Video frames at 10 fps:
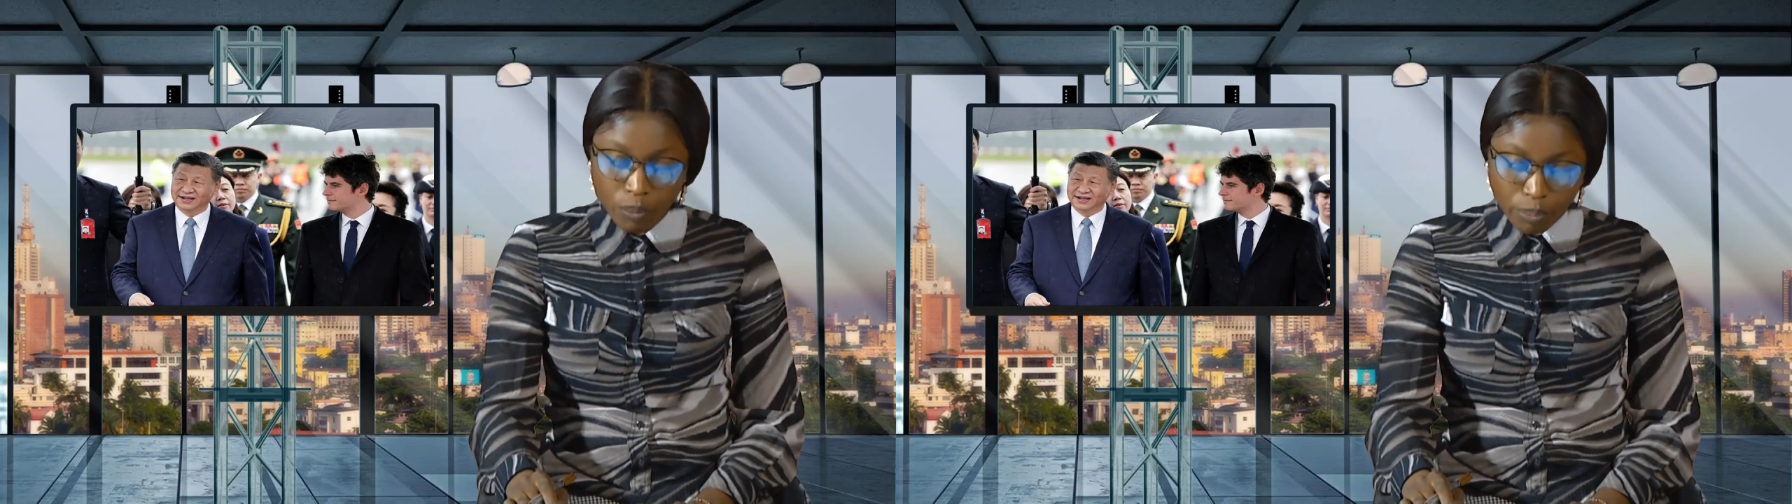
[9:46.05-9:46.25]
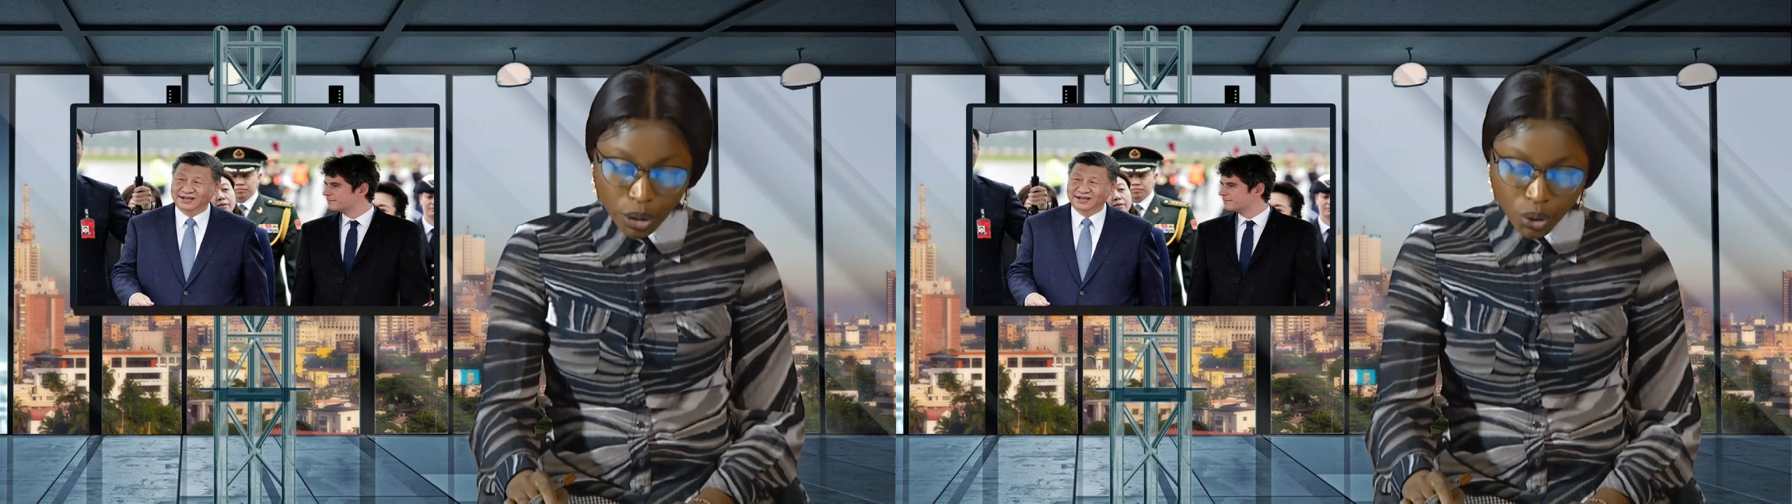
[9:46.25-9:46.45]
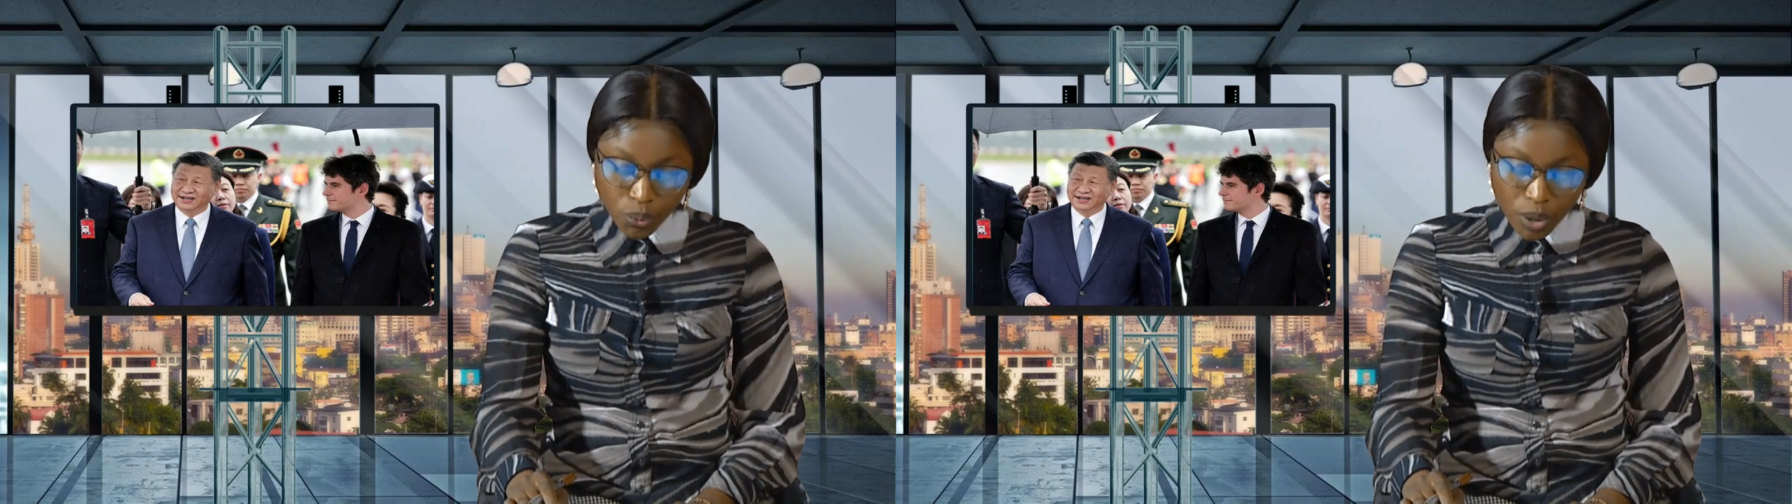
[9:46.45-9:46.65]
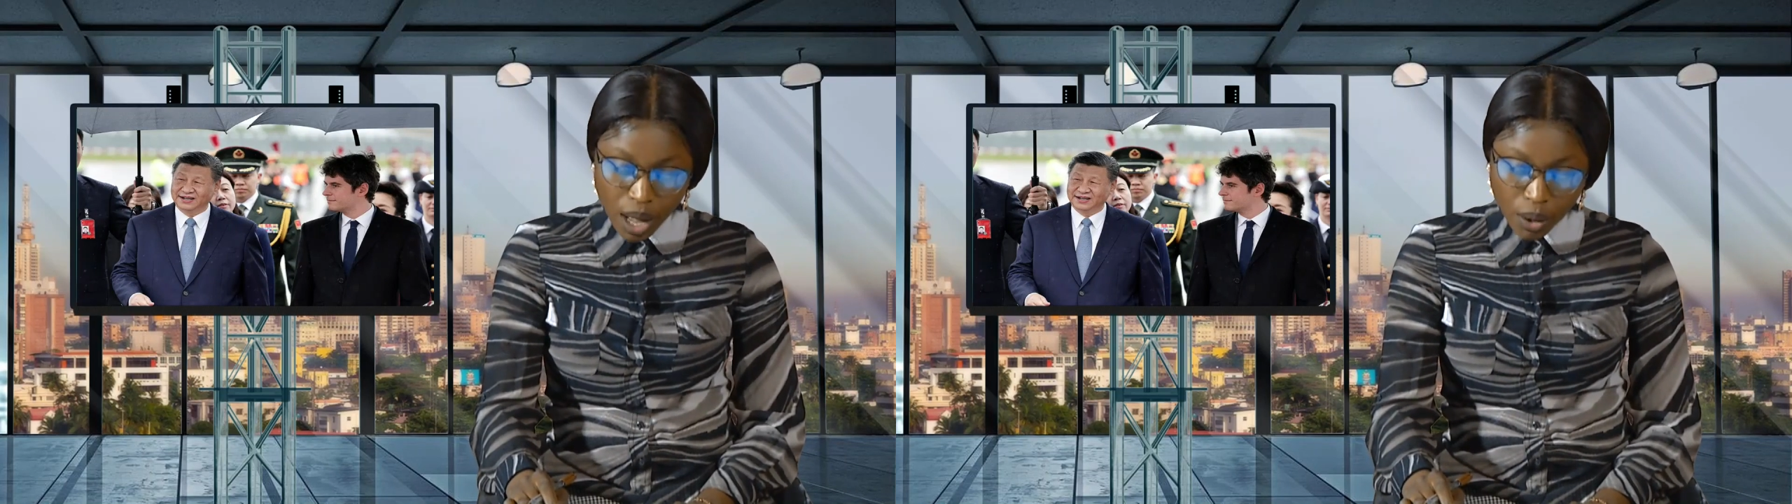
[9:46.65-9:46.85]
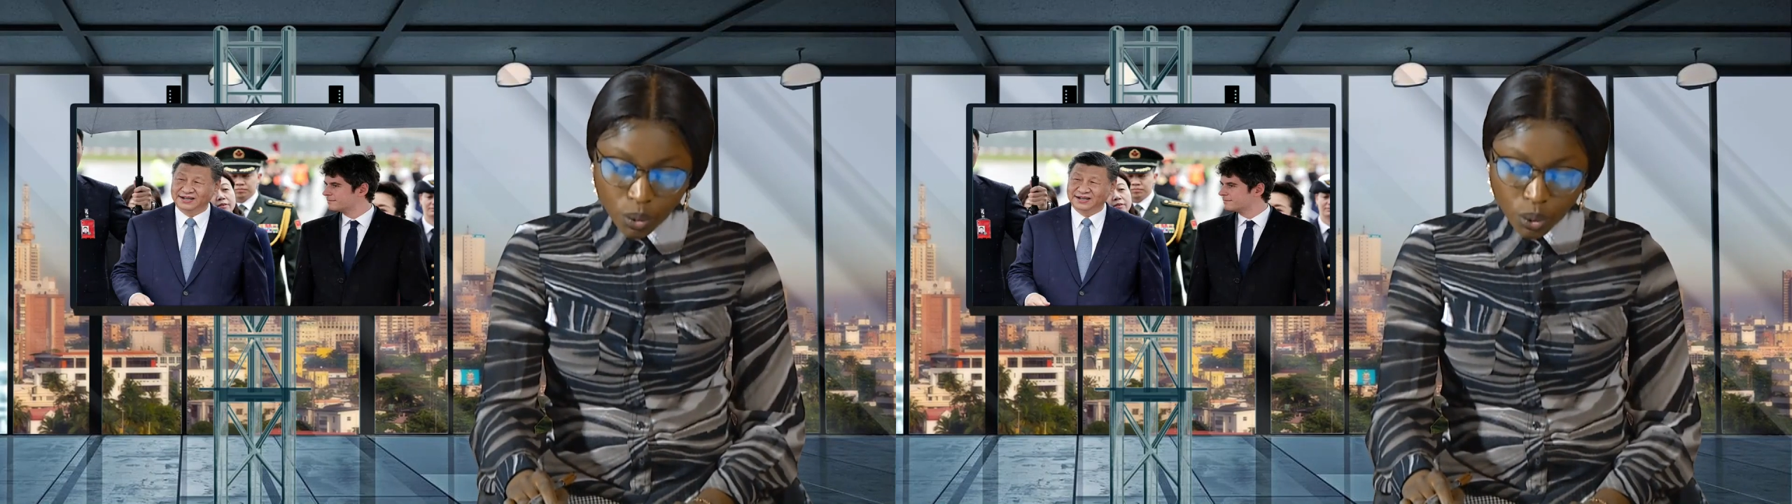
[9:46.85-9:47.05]
but we
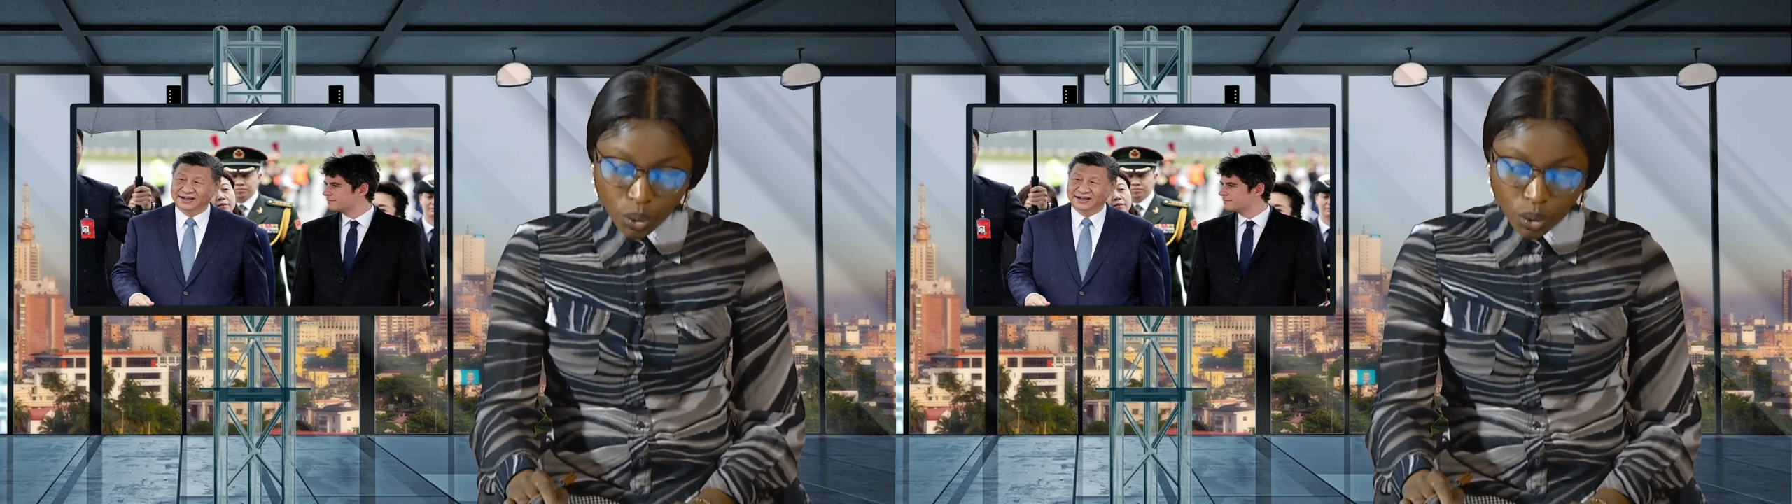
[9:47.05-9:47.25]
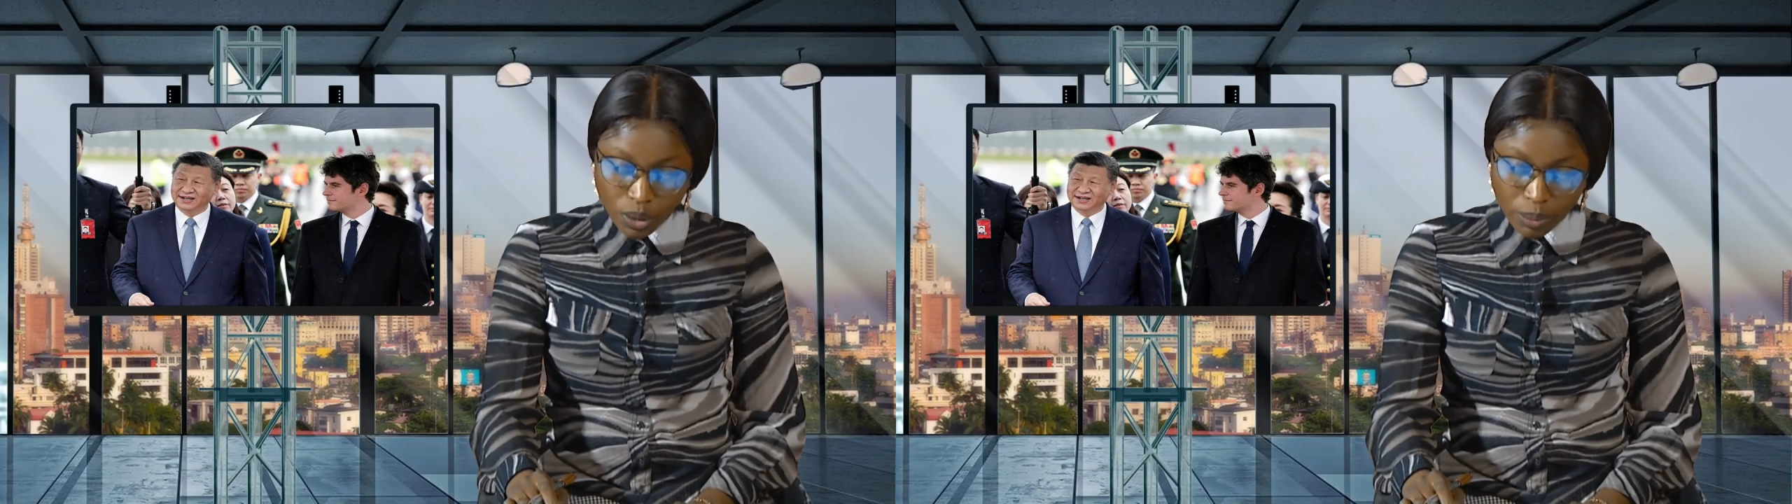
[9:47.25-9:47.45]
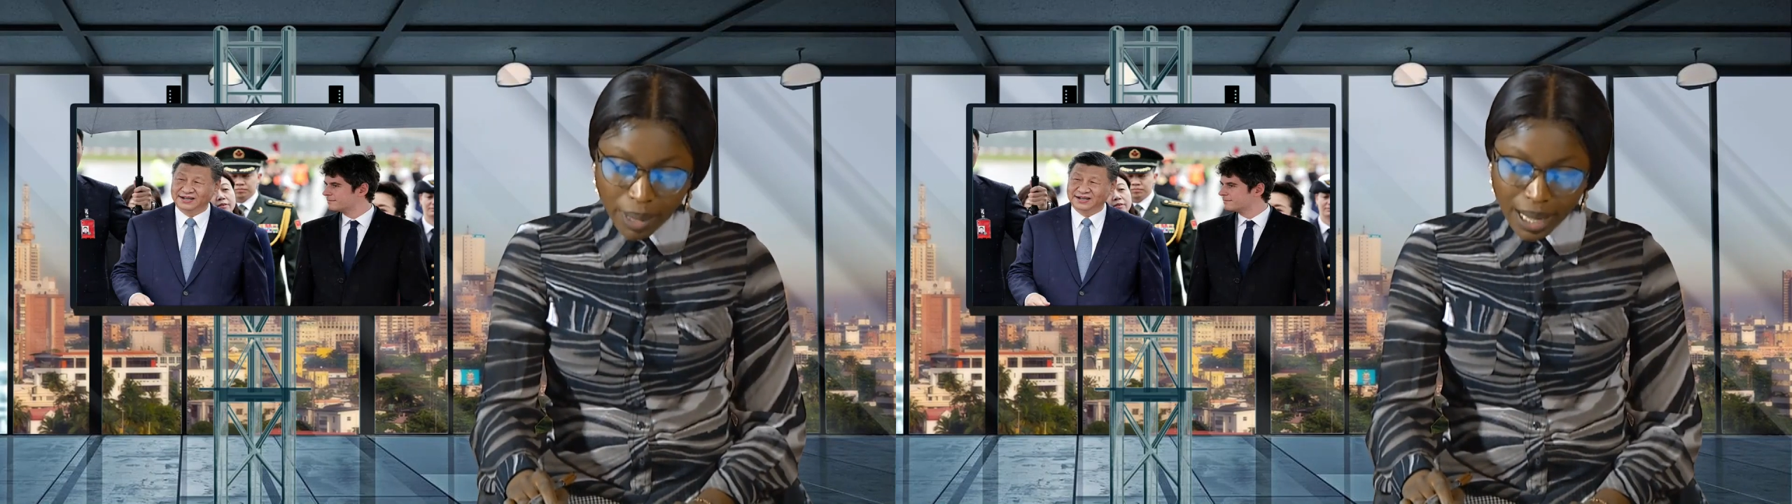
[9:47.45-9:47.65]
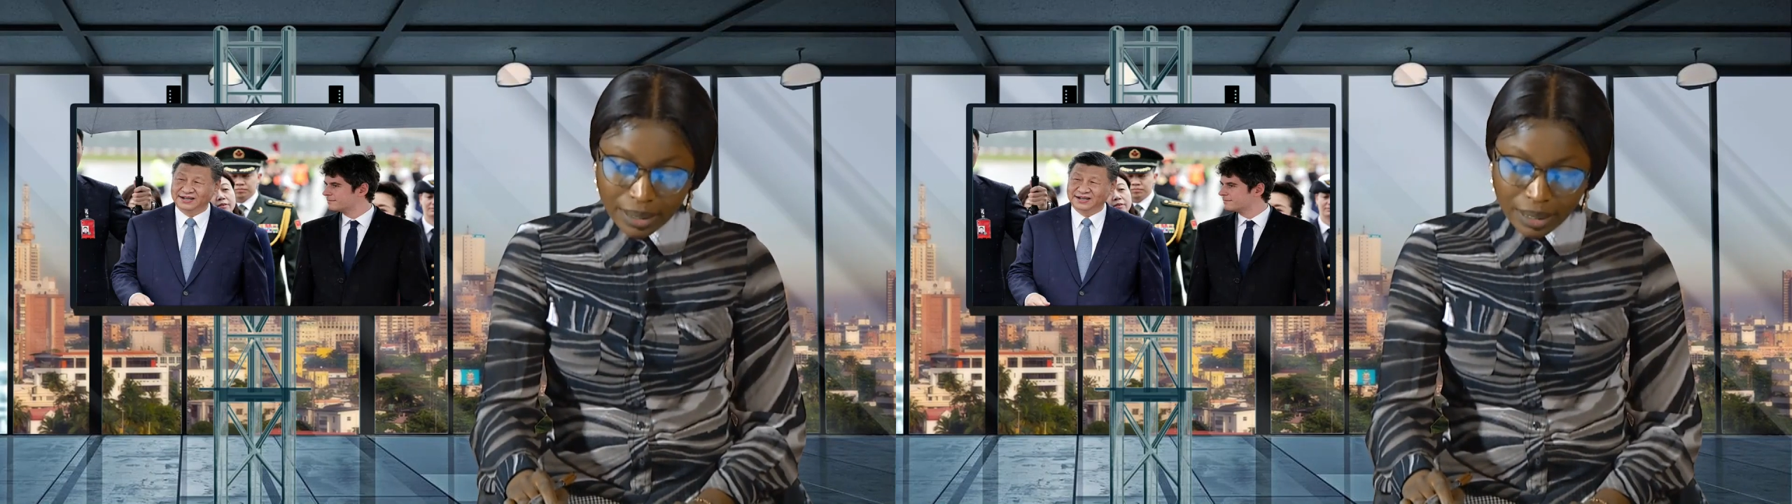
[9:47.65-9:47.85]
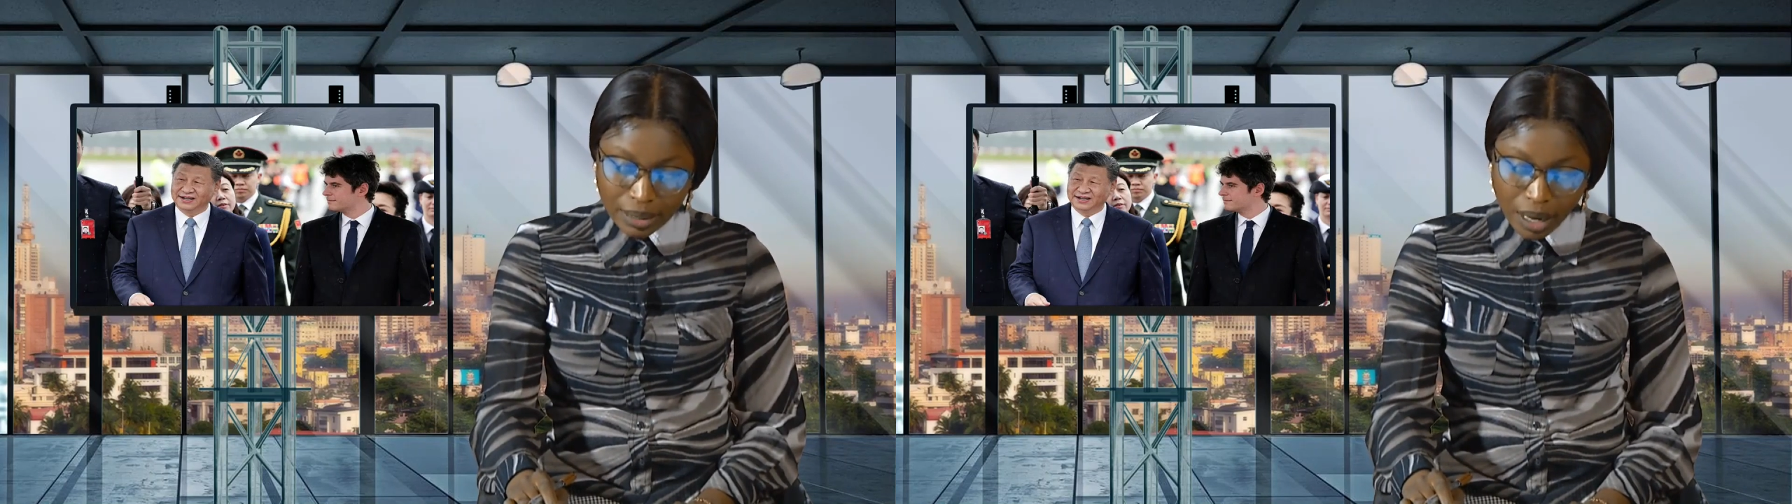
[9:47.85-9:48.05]
are also not a
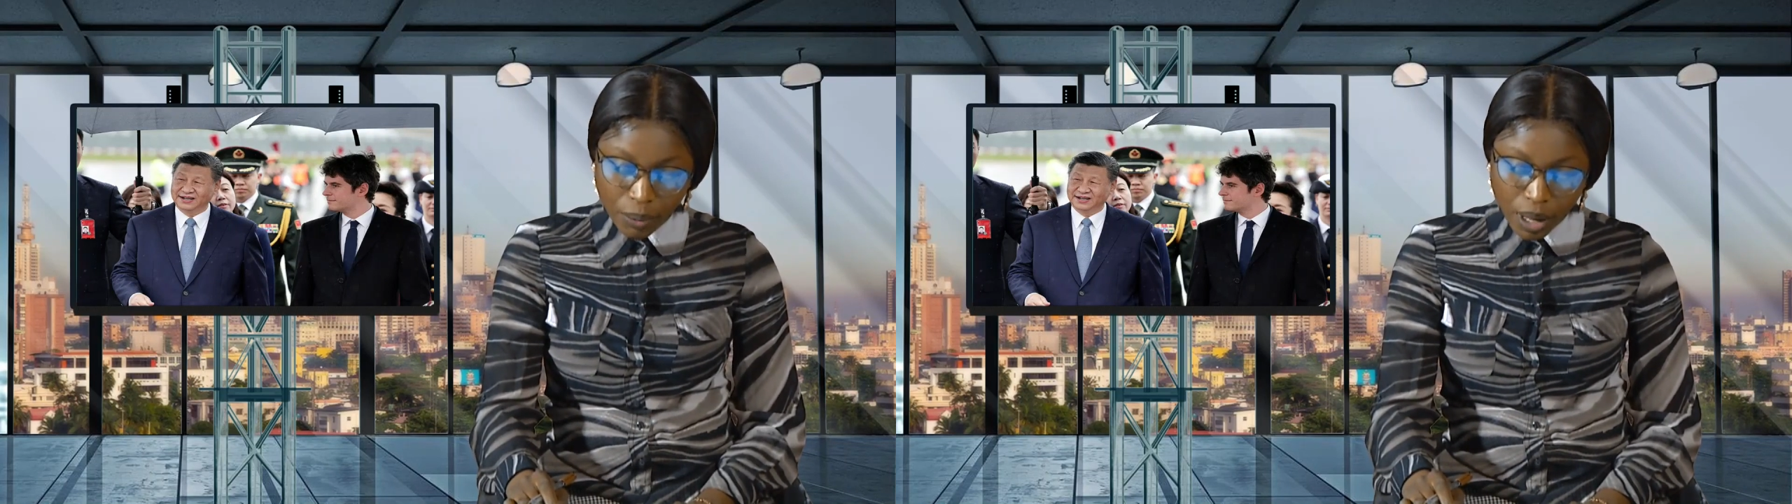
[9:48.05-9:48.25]
bystander.